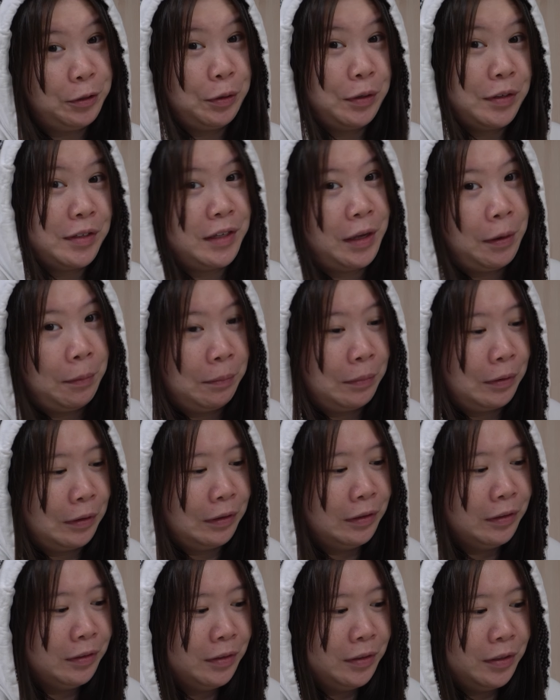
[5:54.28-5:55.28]
to
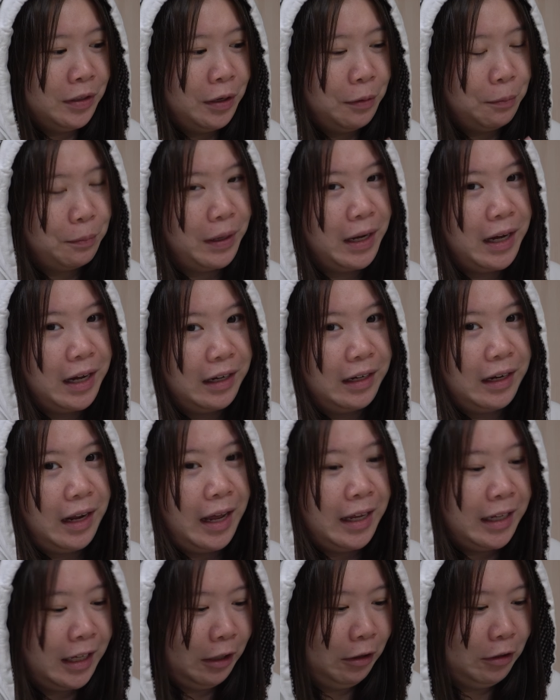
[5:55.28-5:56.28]
assemble, but
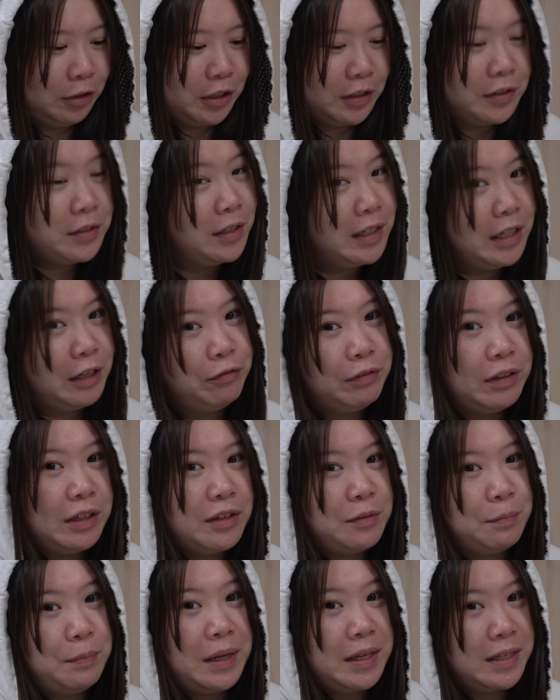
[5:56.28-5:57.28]
I cannot just lift
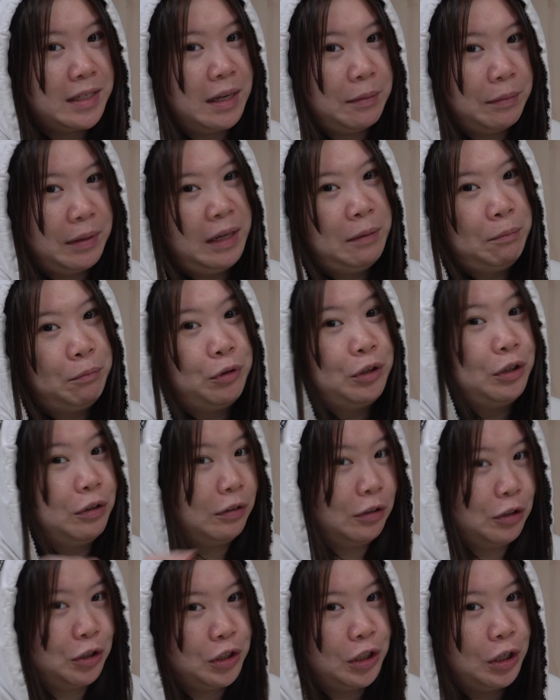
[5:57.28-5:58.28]
this base up and put it on
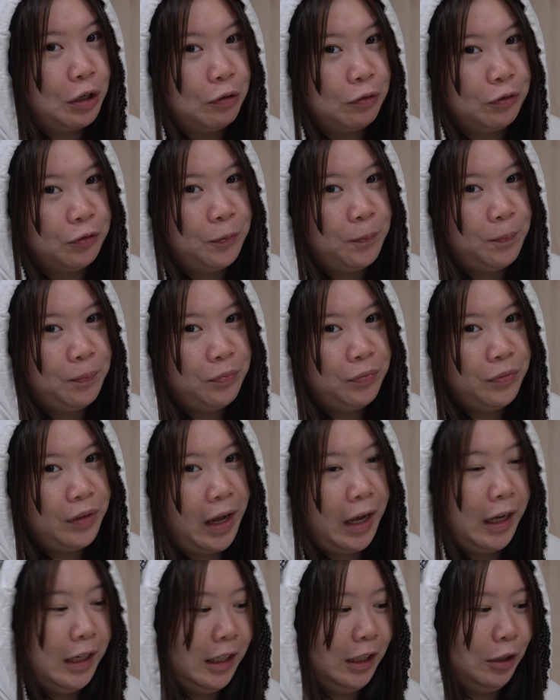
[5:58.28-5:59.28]
a shelf.
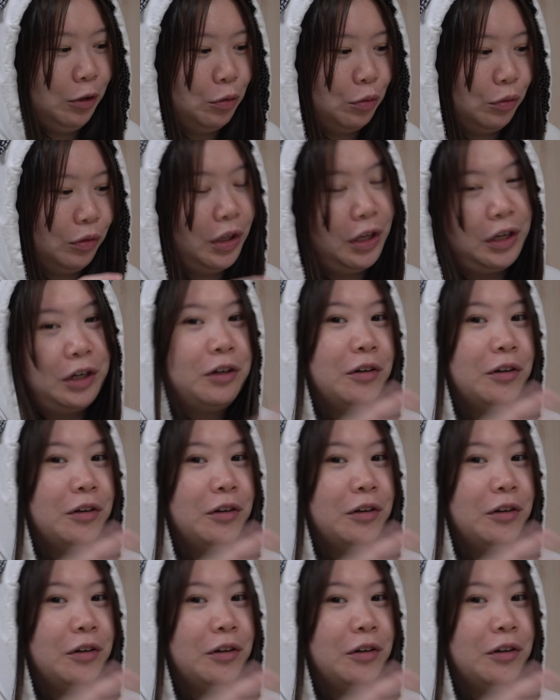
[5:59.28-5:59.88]
I need to take